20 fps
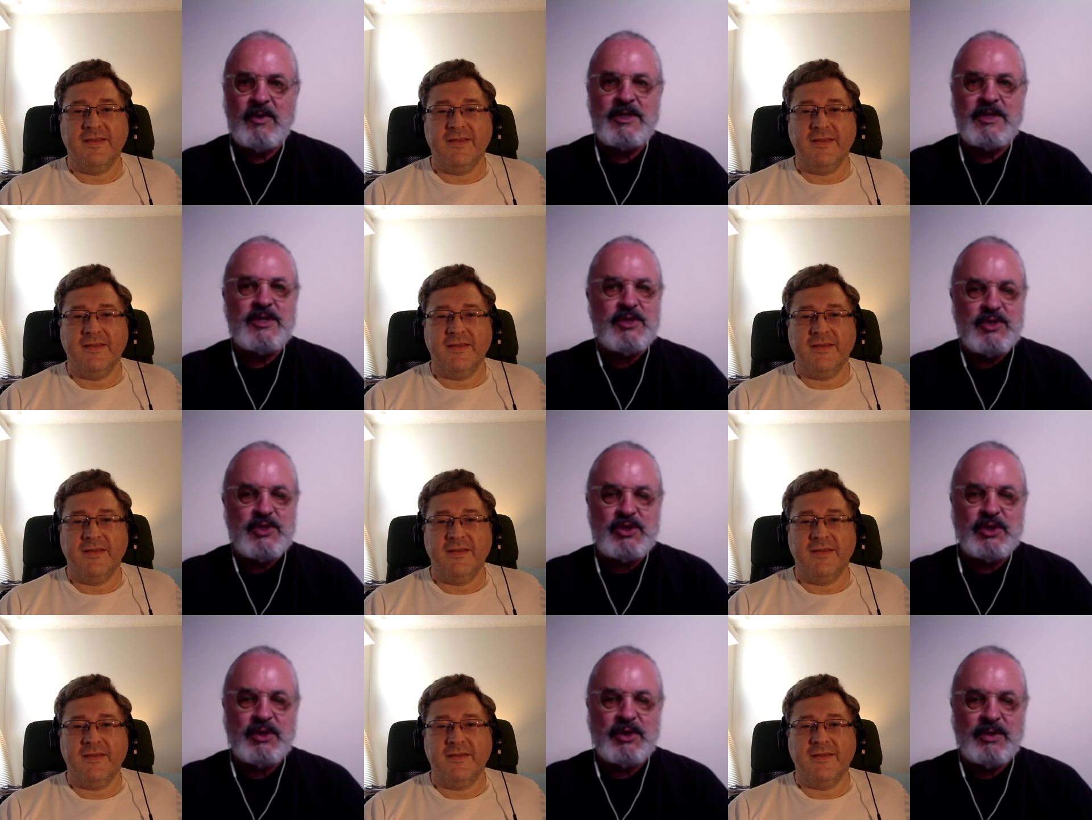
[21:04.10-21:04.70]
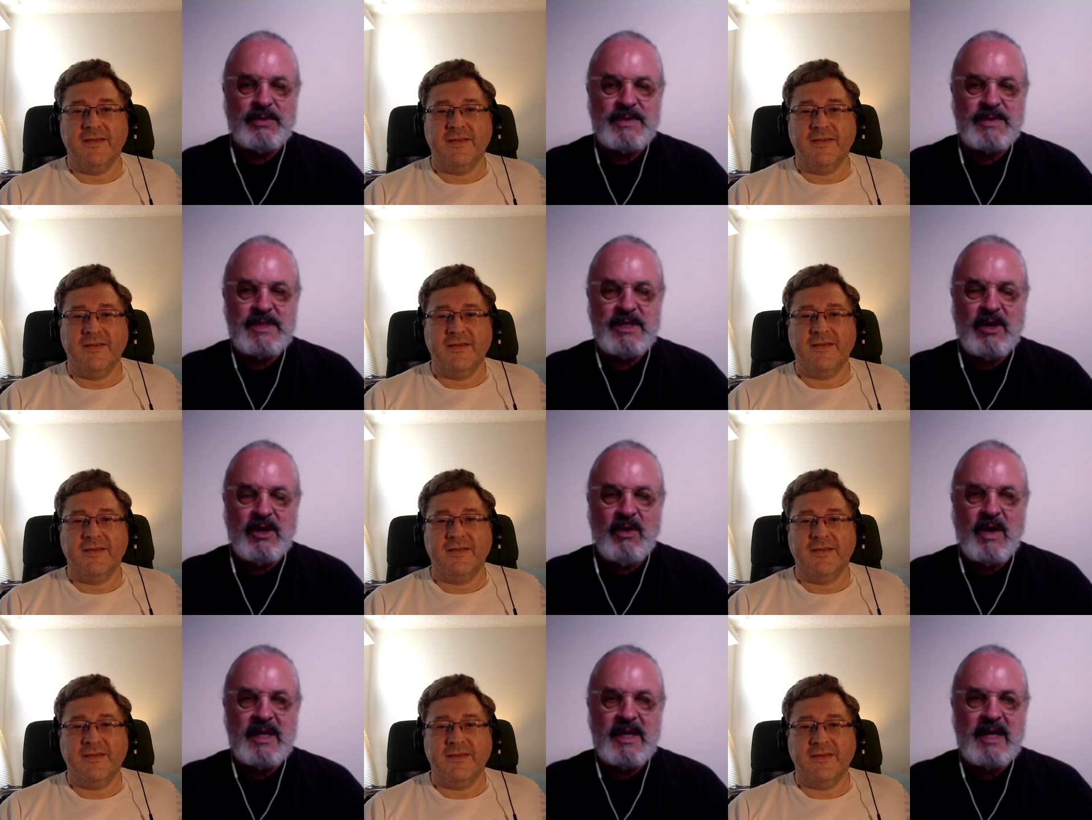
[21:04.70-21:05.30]
Speaker 1: which is true.
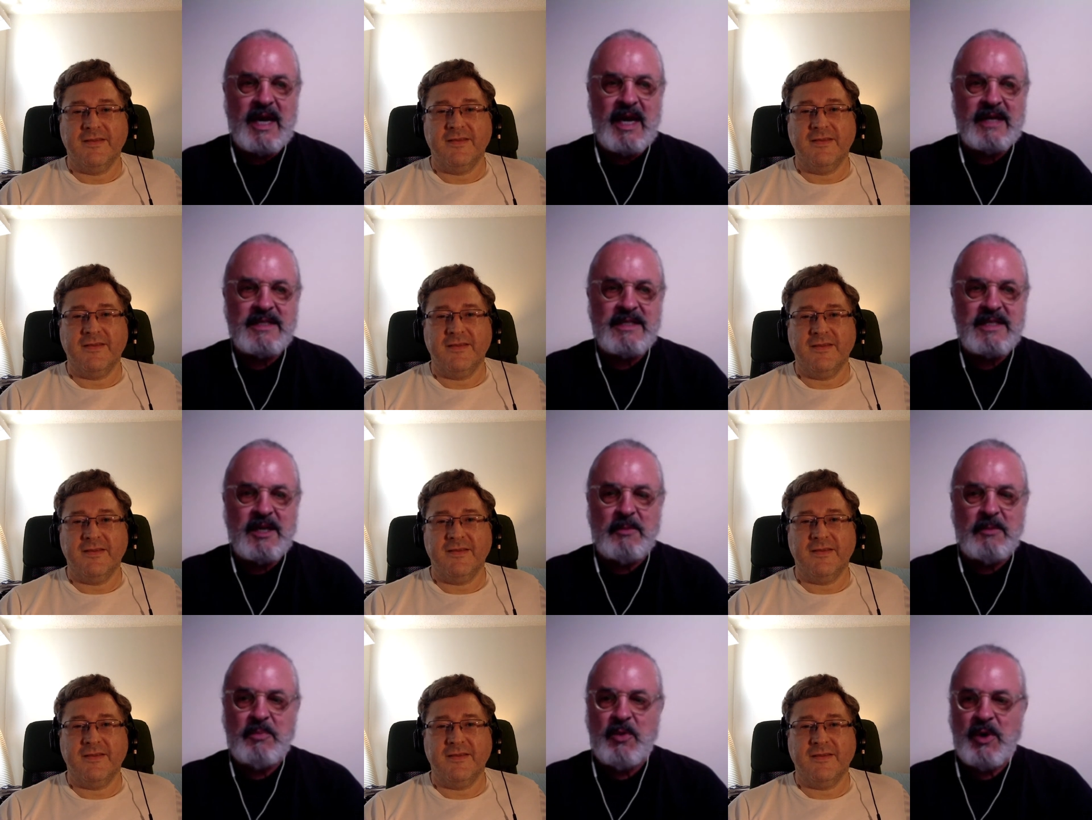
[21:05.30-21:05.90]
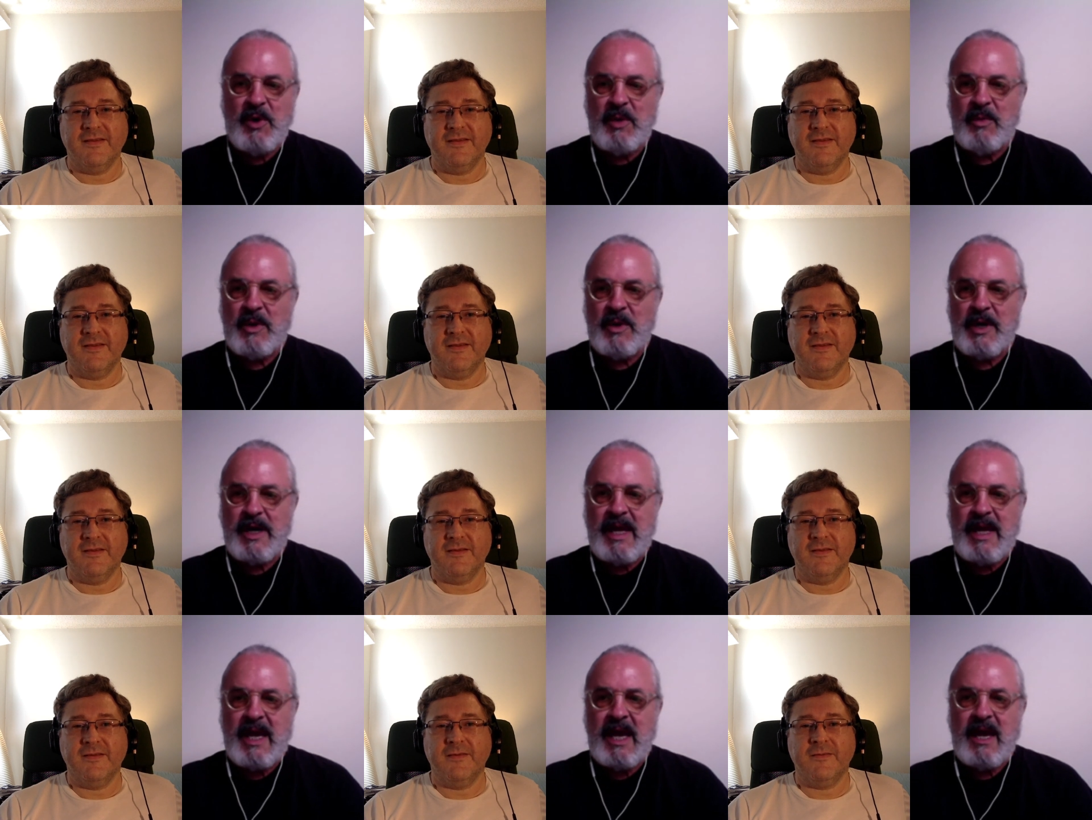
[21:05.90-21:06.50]
So I, at some point we're
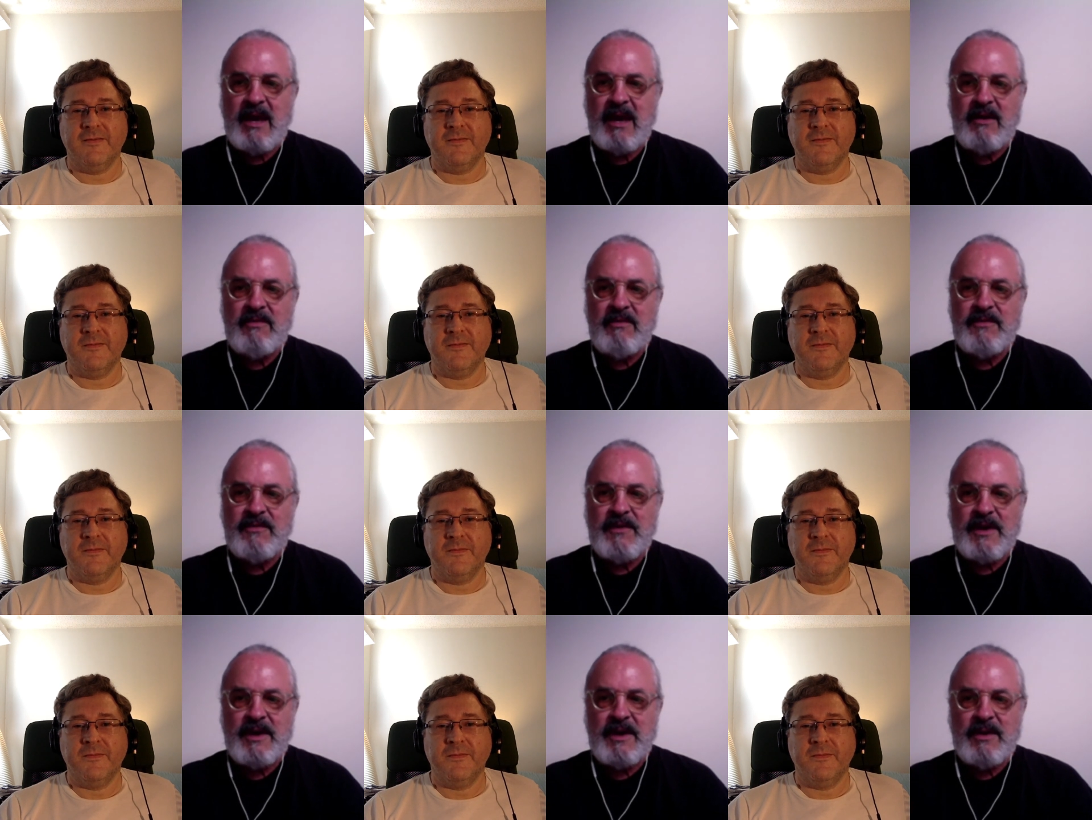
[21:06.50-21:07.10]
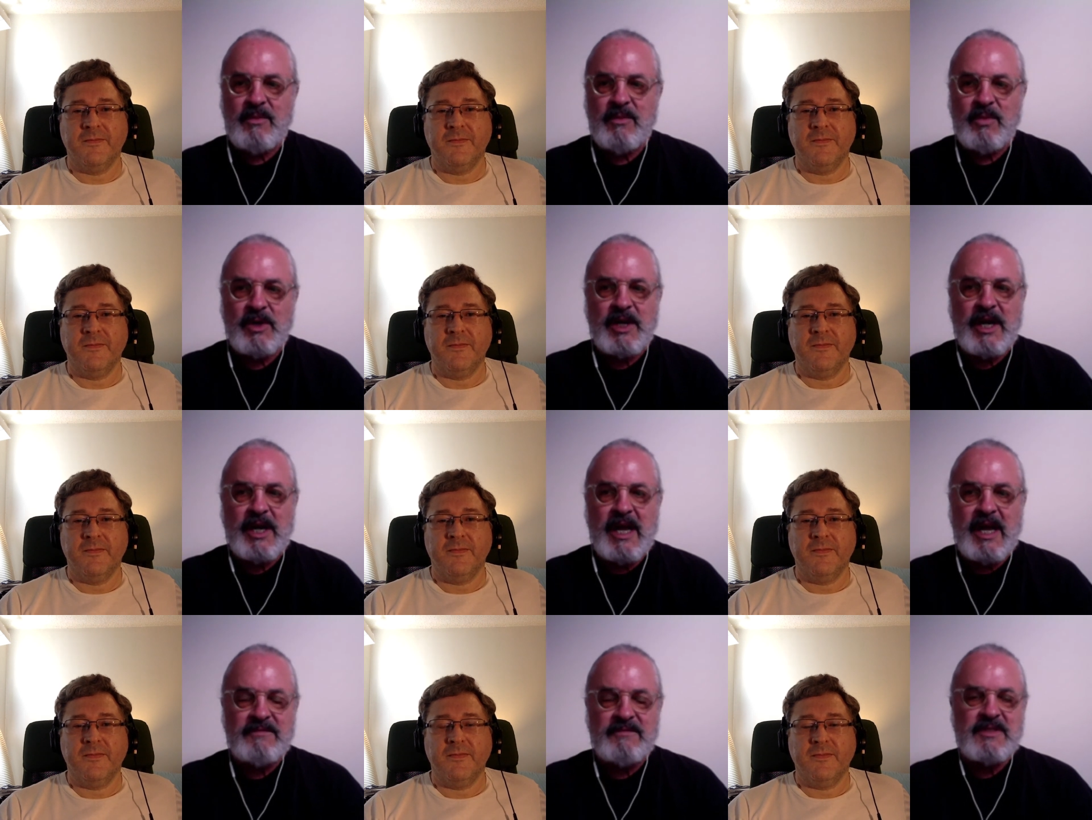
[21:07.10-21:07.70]
going to have uh, we're
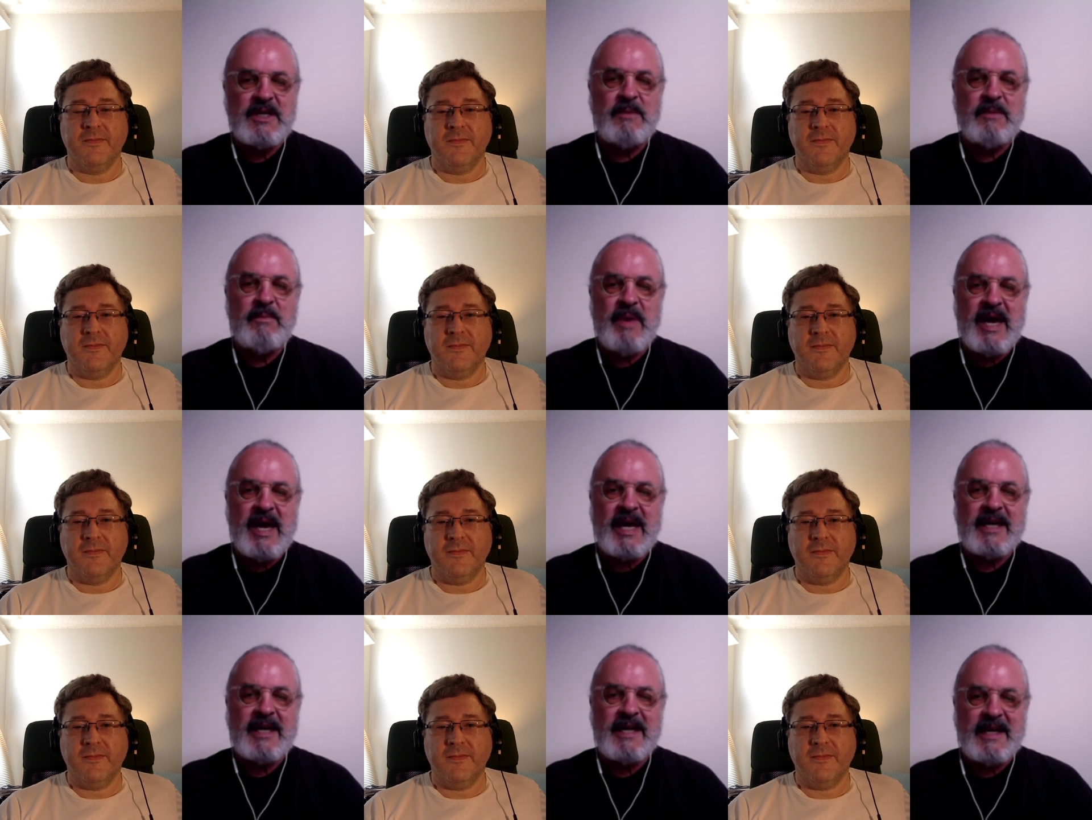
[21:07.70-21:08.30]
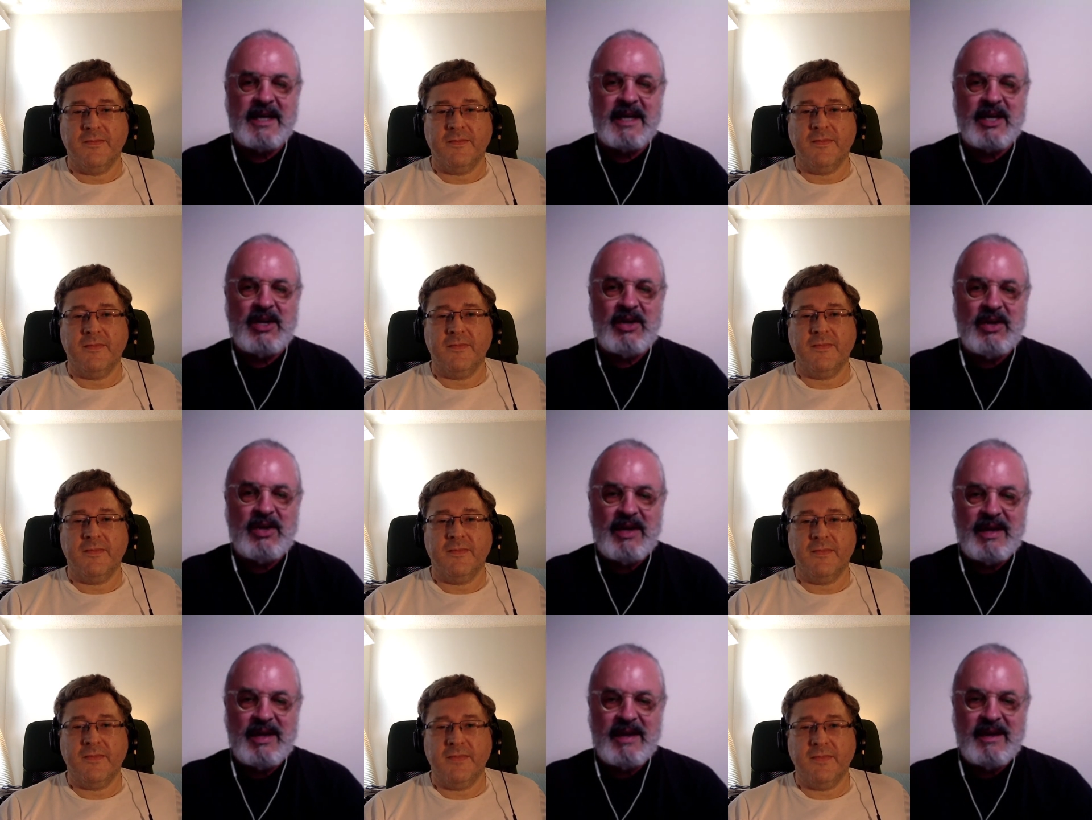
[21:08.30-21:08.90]
going to have Tim back again,